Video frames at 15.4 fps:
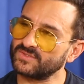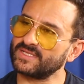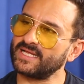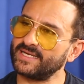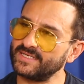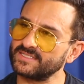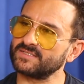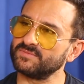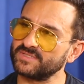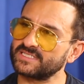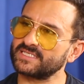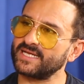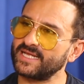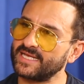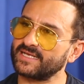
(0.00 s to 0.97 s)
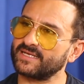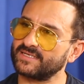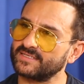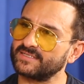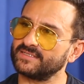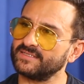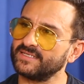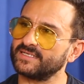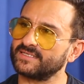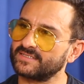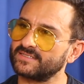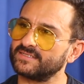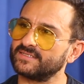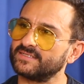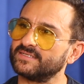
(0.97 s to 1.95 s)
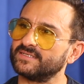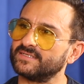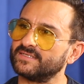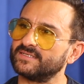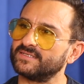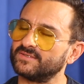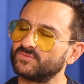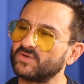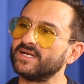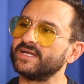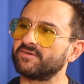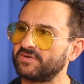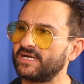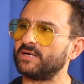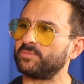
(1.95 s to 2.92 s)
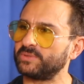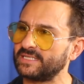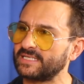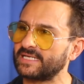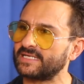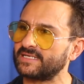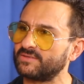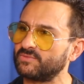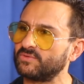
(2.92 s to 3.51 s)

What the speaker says: So that is a mistake that will never happen again.